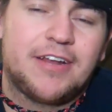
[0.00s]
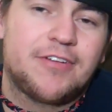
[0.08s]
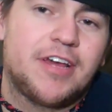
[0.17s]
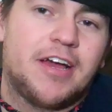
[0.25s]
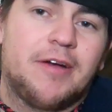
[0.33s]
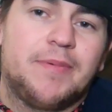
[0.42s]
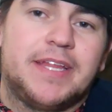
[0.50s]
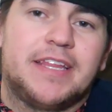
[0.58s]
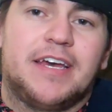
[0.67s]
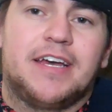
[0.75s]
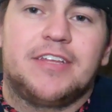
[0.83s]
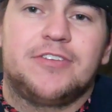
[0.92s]

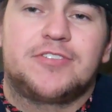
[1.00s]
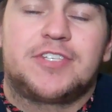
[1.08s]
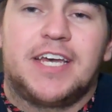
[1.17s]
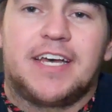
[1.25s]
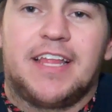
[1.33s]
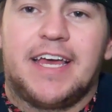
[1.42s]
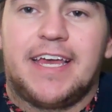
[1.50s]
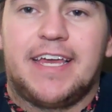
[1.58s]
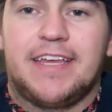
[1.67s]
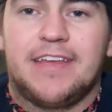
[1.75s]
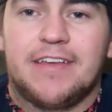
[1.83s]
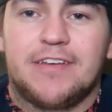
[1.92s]

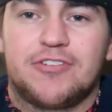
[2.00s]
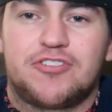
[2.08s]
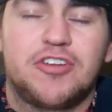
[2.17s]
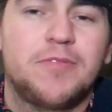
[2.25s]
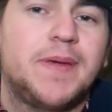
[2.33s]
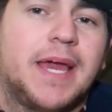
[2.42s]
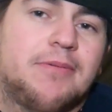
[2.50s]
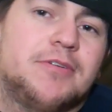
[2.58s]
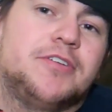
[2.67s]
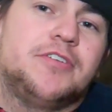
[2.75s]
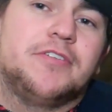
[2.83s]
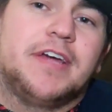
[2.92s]
UCLA should be able
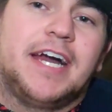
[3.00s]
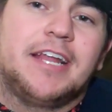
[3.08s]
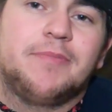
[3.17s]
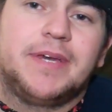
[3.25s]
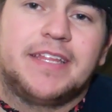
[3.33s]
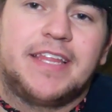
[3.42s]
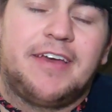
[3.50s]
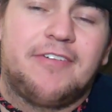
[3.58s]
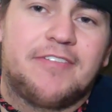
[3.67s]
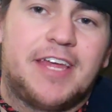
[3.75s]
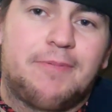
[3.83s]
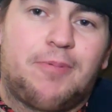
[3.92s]
to do that.
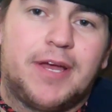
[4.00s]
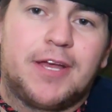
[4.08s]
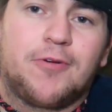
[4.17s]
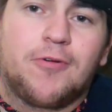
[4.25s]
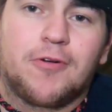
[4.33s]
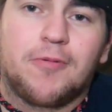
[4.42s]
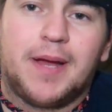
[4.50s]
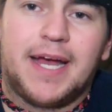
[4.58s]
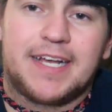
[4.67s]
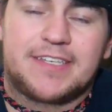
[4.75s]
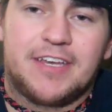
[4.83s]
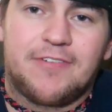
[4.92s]
They play
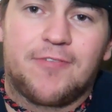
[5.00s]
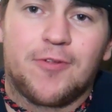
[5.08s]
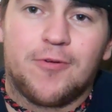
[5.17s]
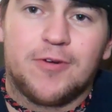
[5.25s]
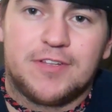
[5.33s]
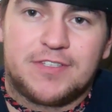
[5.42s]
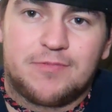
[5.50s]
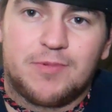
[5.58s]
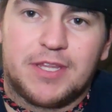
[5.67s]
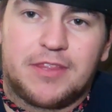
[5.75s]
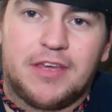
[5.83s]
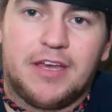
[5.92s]
quarterbacks like Florence
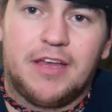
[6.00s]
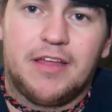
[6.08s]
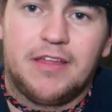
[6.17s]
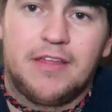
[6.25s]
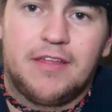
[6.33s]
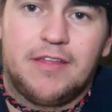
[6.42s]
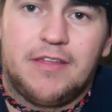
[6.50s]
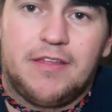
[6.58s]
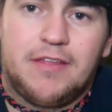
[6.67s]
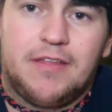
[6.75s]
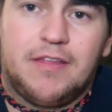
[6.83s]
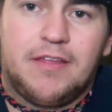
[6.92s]
with
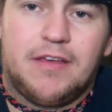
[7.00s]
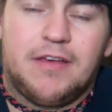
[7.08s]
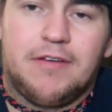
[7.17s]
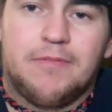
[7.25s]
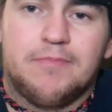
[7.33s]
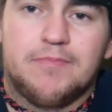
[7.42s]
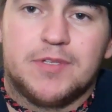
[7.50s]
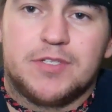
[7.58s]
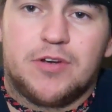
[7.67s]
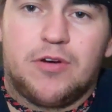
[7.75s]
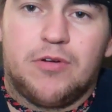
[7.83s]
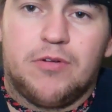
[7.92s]

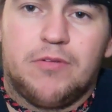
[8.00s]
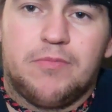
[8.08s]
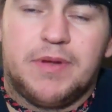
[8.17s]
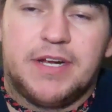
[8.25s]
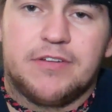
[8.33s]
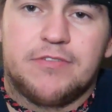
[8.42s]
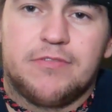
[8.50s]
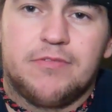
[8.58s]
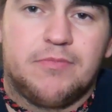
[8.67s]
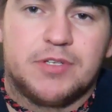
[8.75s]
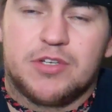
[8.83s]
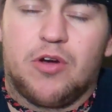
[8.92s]
Mazzoli
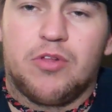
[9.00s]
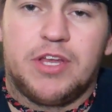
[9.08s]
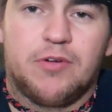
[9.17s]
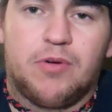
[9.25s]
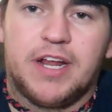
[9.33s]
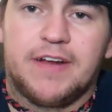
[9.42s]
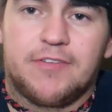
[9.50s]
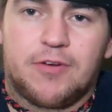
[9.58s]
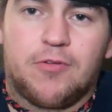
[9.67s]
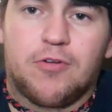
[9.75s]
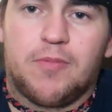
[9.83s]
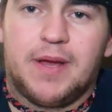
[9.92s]
or whatever the
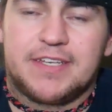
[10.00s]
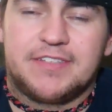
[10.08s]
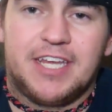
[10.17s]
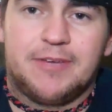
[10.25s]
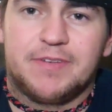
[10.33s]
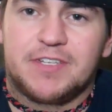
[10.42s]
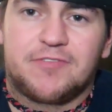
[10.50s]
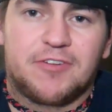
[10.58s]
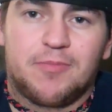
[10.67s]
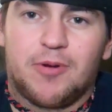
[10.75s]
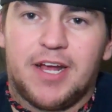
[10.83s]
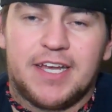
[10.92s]
quarterback's name is for
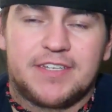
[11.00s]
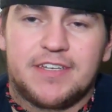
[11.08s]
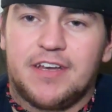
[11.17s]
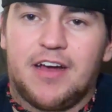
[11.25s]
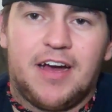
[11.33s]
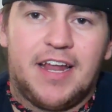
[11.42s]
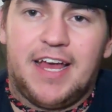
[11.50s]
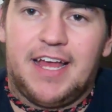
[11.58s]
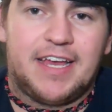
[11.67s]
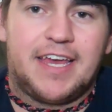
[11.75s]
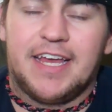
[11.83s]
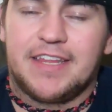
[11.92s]
Nebraska. God,
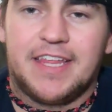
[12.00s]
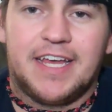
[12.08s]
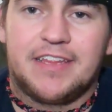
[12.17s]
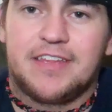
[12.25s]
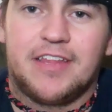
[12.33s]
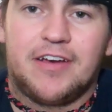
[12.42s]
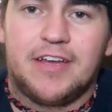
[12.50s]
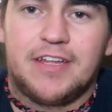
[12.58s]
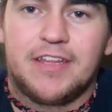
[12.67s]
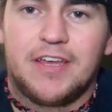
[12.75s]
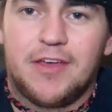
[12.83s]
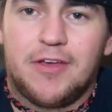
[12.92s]
I can't think tonight.